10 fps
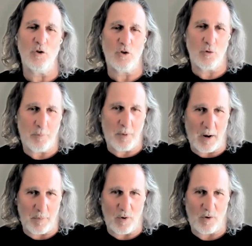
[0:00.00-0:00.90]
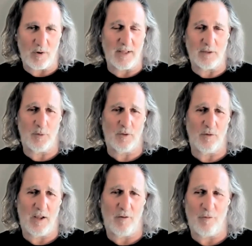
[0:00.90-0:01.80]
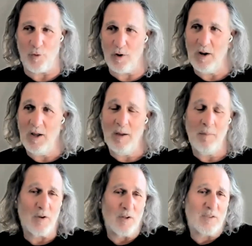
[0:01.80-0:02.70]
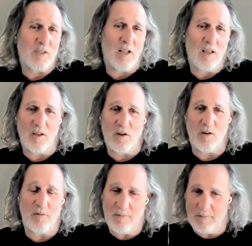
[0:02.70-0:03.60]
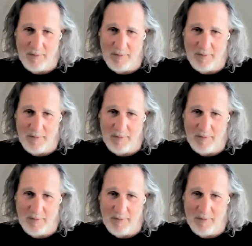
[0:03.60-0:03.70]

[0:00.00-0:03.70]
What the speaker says: Use your buyer broker. That's what they're there for, because they're,